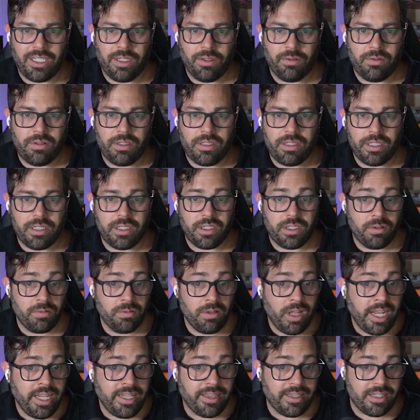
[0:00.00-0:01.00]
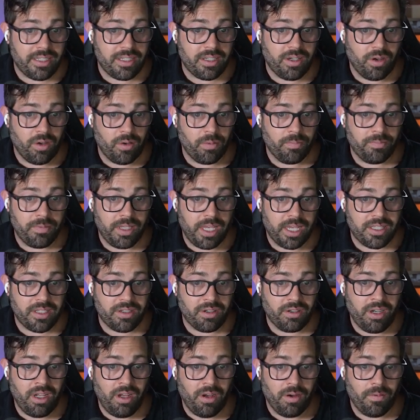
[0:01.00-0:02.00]
you, did you like this home? Yes
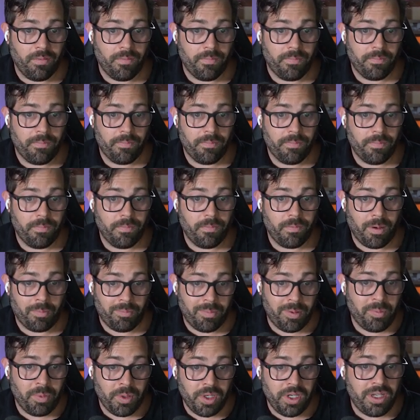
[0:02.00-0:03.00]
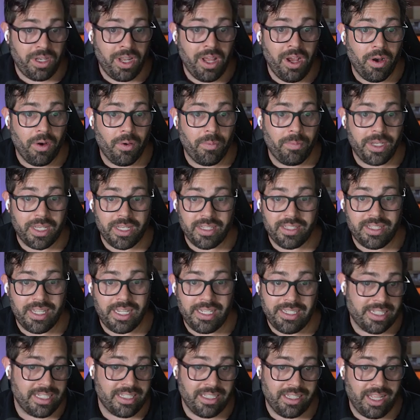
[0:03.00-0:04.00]
or no? Well, I'm going to put no because they
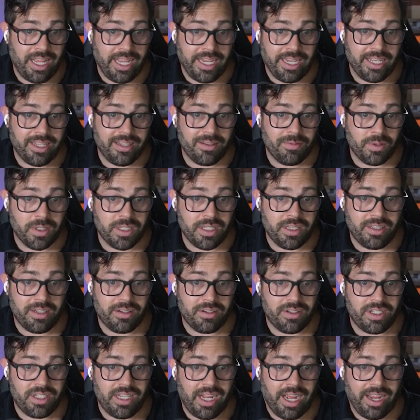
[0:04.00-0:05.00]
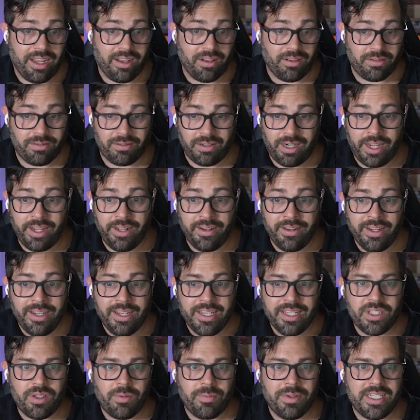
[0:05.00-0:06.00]
didn't like it. It wasn't their style, right?
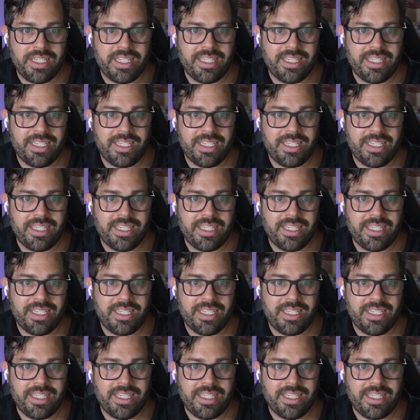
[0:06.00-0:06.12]
So I'm going to